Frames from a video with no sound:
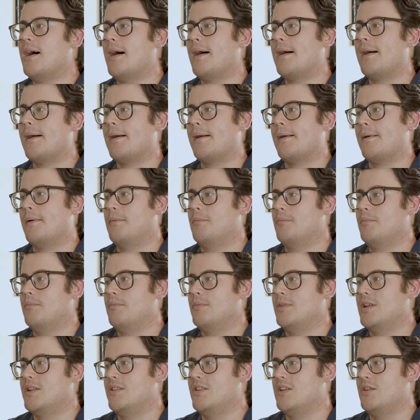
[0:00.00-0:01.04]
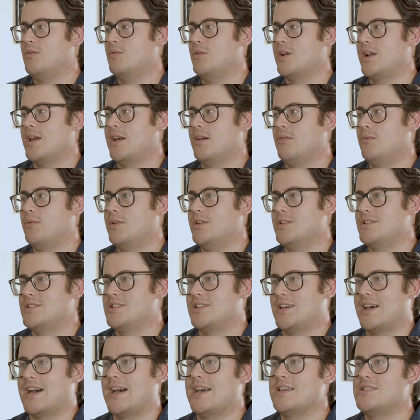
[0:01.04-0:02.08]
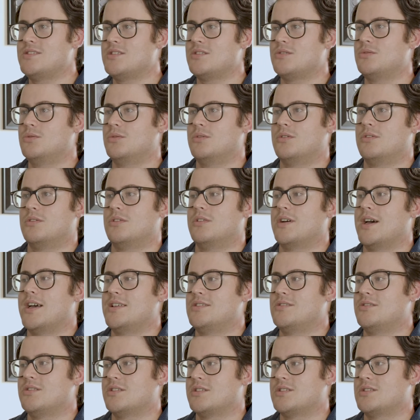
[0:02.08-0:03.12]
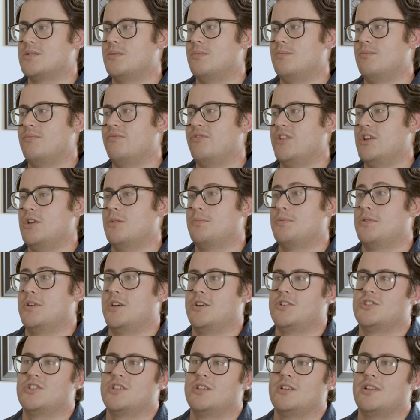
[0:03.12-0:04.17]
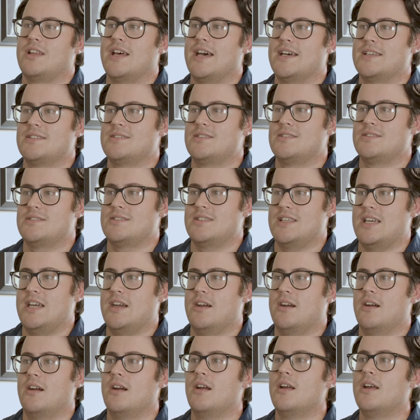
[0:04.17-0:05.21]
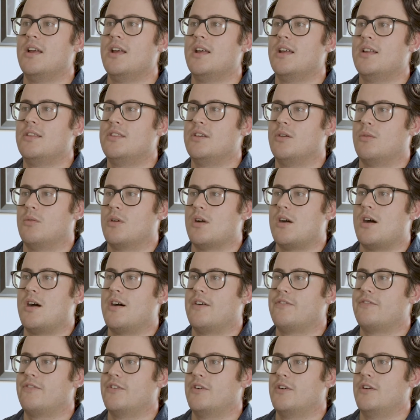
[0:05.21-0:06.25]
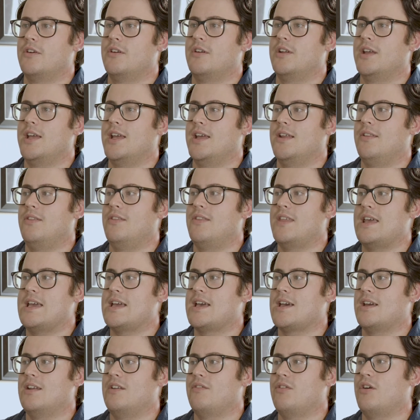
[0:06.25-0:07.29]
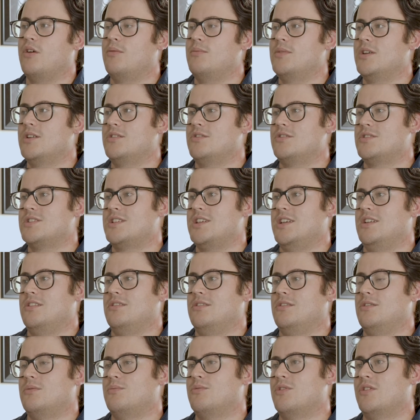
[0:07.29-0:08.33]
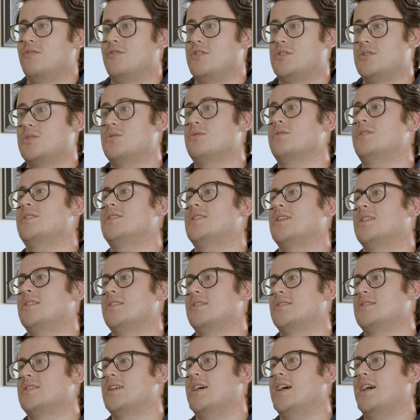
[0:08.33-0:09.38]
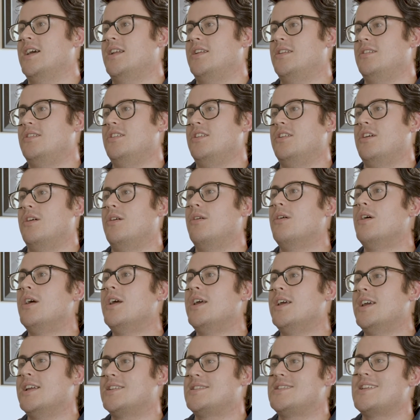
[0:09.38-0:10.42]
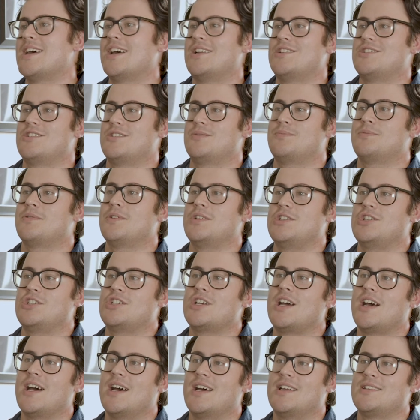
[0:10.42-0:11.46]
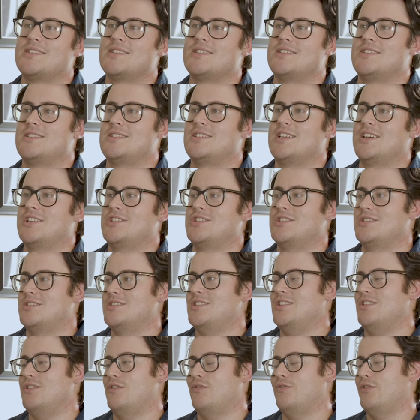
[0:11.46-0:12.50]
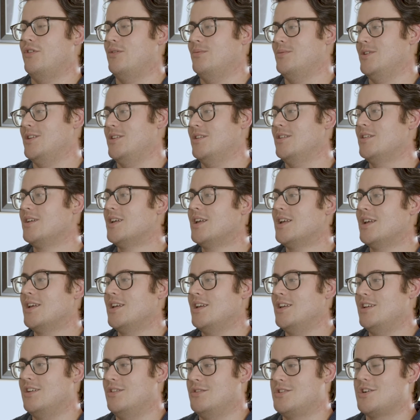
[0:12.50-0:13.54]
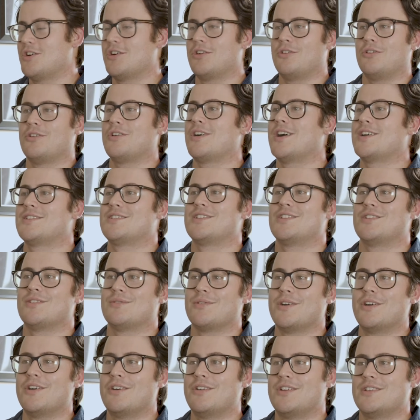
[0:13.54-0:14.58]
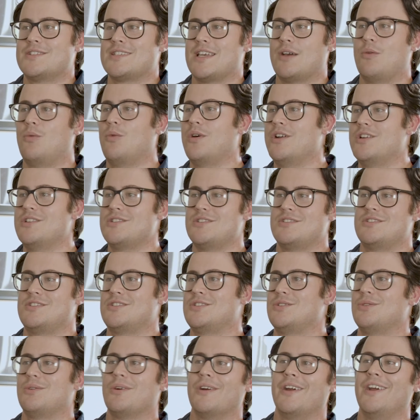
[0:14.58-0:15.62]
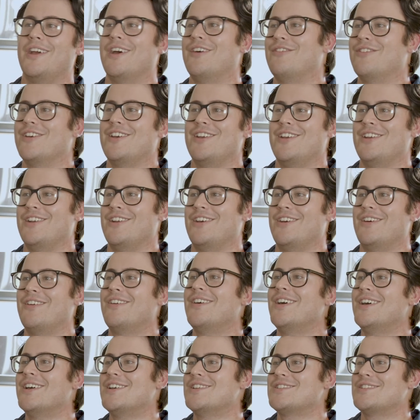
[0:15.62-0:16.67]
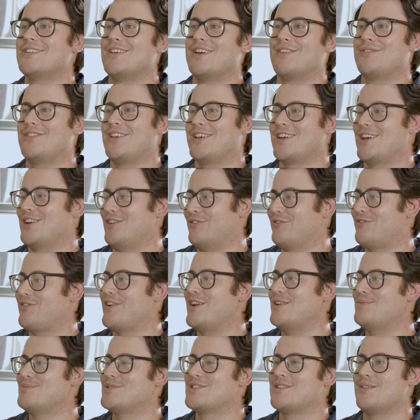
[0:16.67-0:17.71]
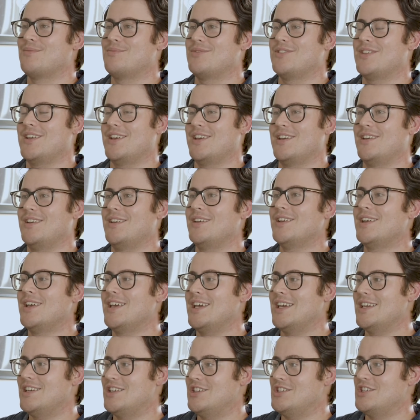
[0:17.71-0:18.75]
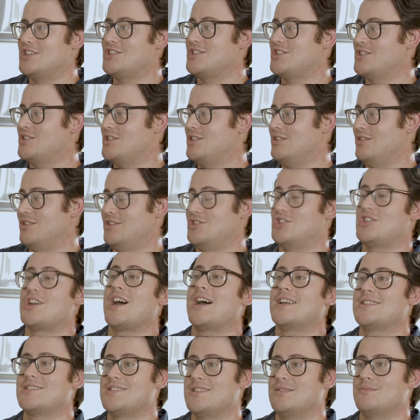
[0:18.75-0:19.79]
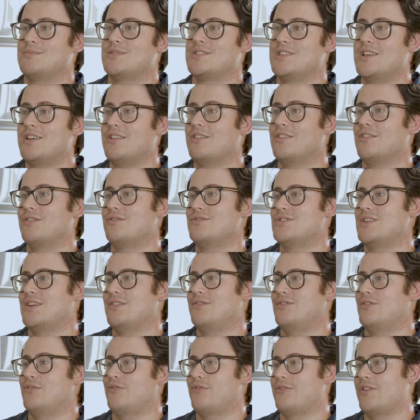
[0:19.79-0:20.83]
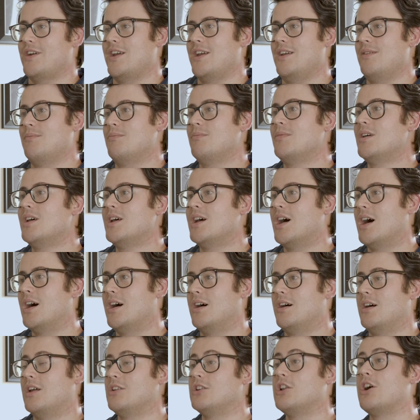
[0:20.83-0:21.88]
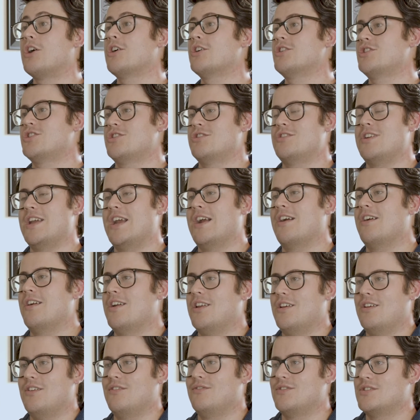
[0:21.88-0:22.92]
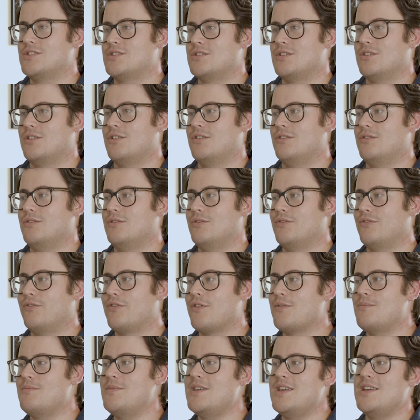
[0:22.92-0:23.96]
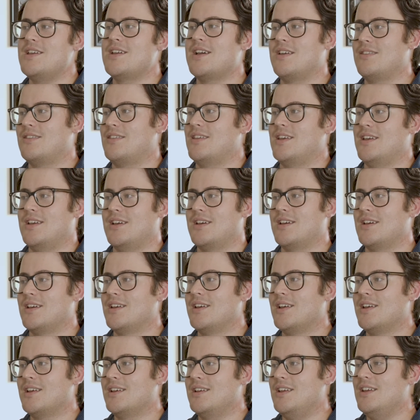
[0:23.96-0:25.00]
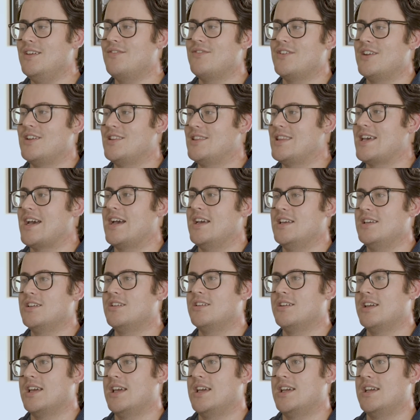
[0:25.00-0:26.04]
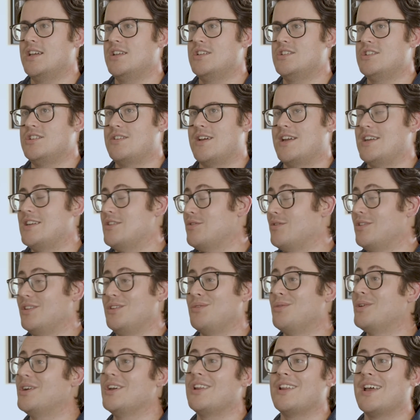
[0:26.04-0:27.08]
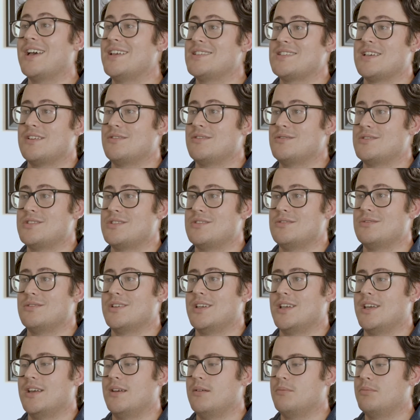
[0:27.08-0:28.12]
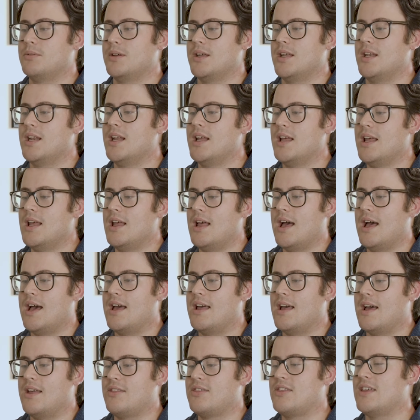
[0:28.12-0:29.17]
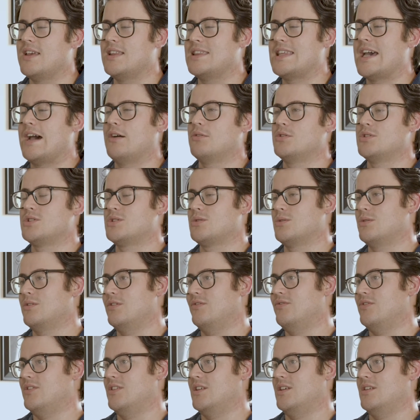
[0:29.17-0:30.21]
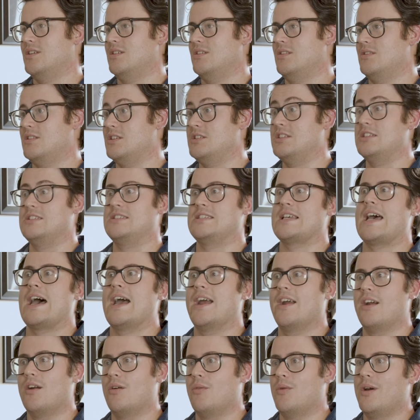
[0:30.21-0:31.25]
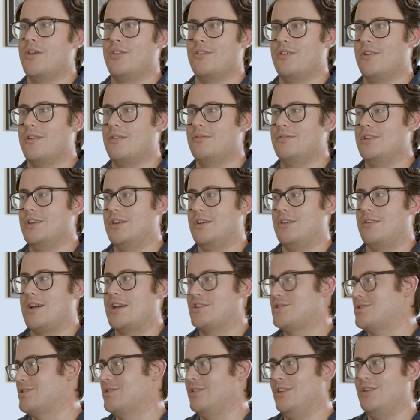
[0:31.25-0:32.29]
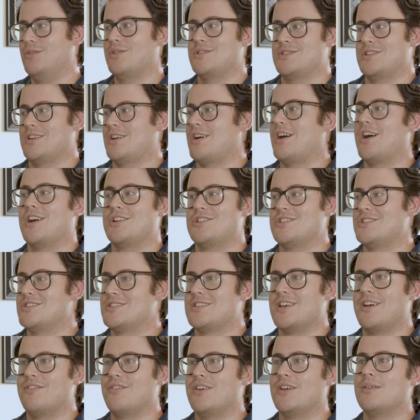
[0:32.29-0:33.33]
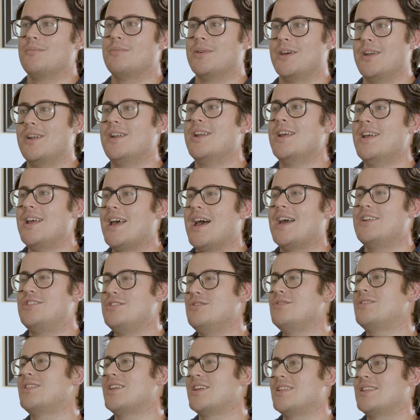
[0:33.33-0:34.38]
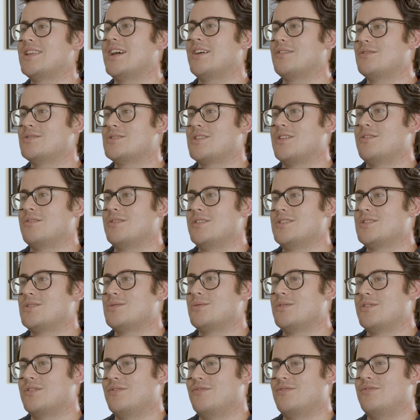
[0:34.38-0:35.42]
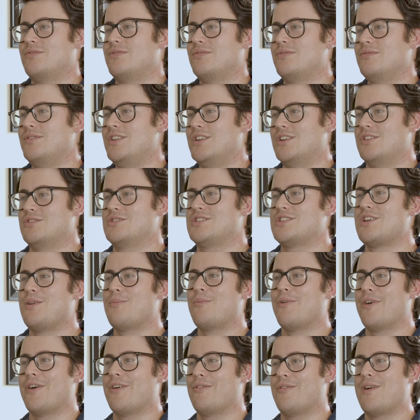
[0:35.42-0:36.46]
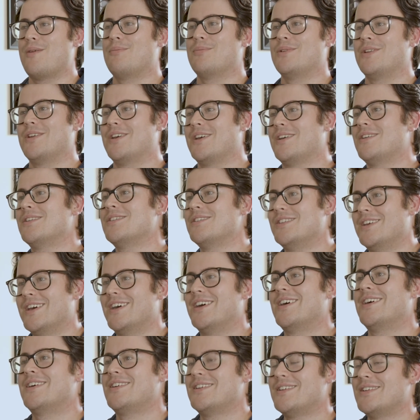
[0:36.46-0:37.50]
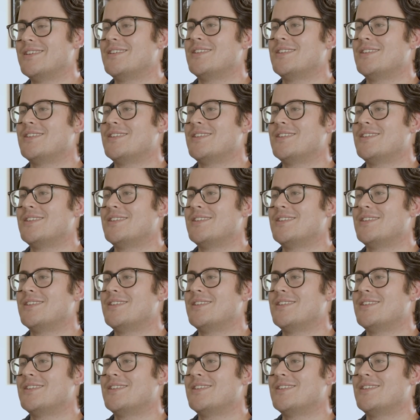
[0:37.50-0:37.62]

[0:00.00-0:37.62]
And then when I went into high school, I took some video production classes there that were offered, and they kind of helped me understand a little more of the storytelling side. And, you know, it's not just pretty shots, and it's not just, you know, filming, you know, a turtle crossing the road. It's like, what is the story of it, you know? So you have to kind of frame something in addition to the shots themselves. You have to frame a larger narrative. And so for me, I think even at that young age, you know, I didn't really realize I was doing it, but I think that was sort of the desire, whether, you know, I certainly wasn't conscious of it, but I do think that was always sort of, you know, somewhere rumbling. Yeah.